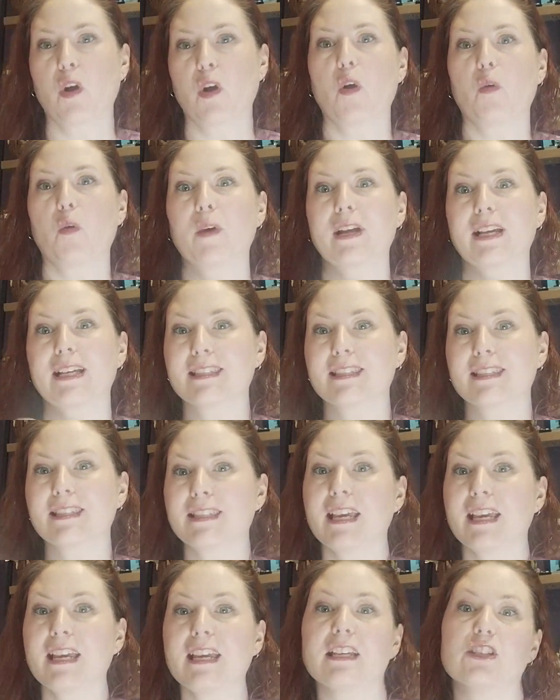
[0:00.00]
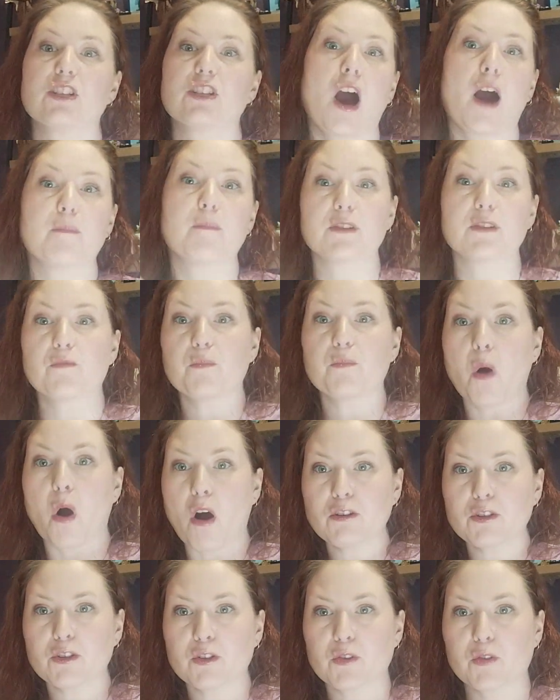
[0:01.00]
We can see types of
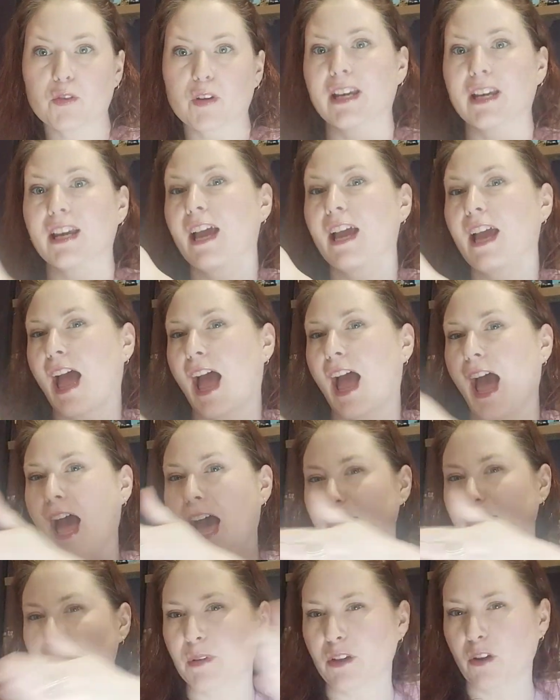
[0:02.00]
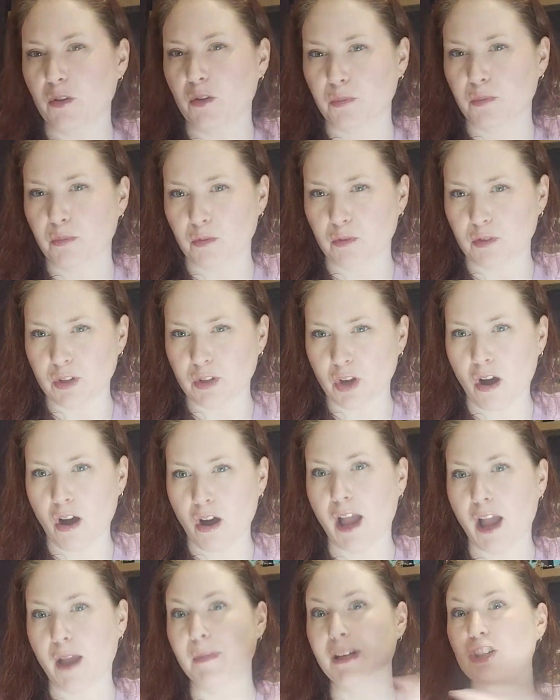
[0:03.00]
pottery as we go through
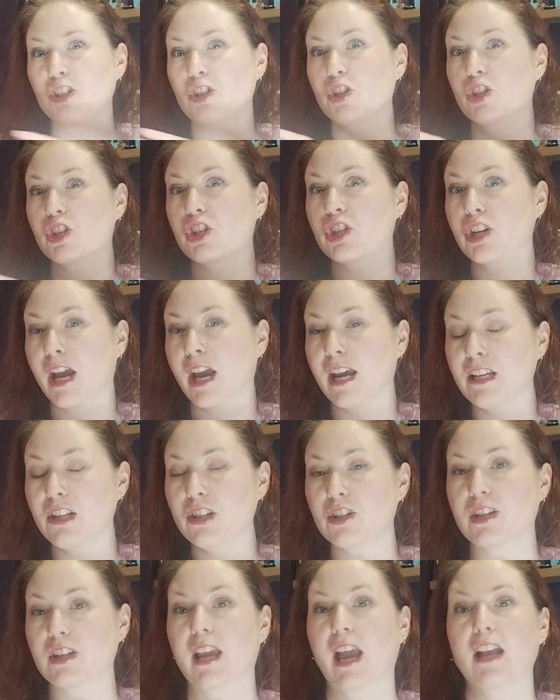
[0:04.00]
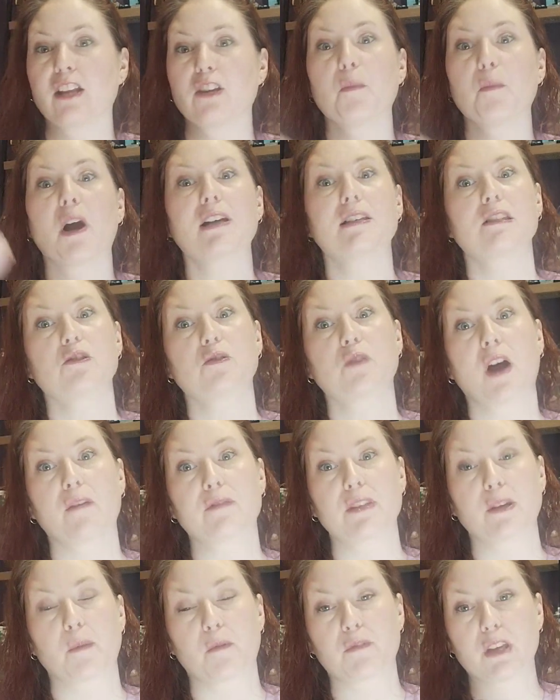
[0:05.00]
time changing, and you might still have
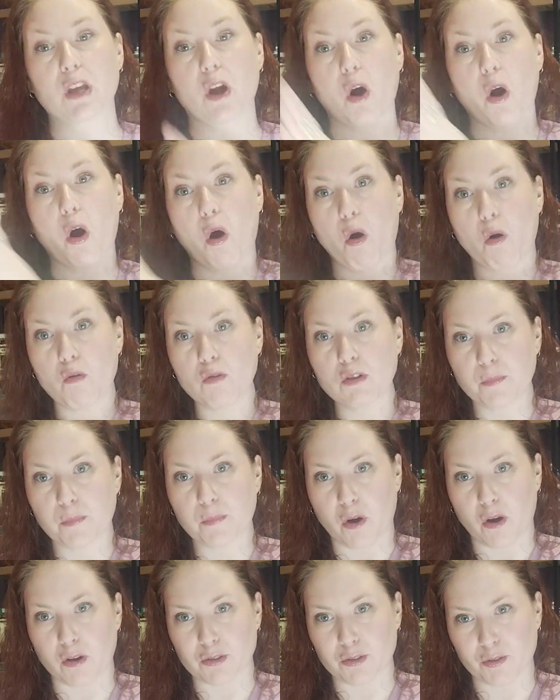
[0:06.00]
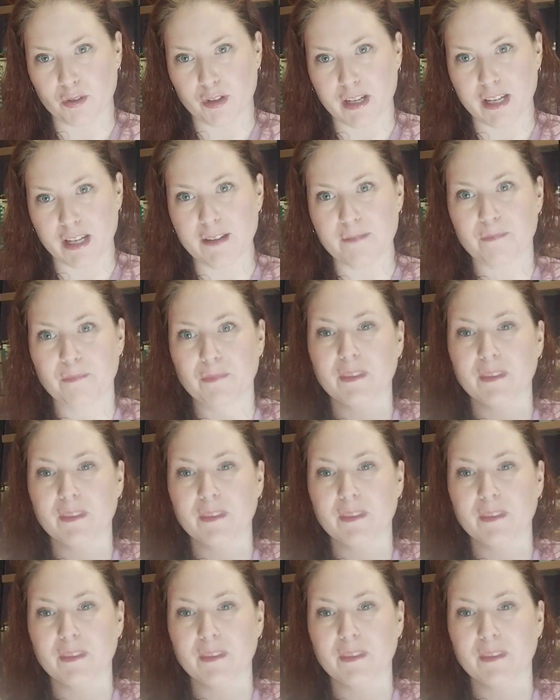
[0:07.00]
some of the older pottery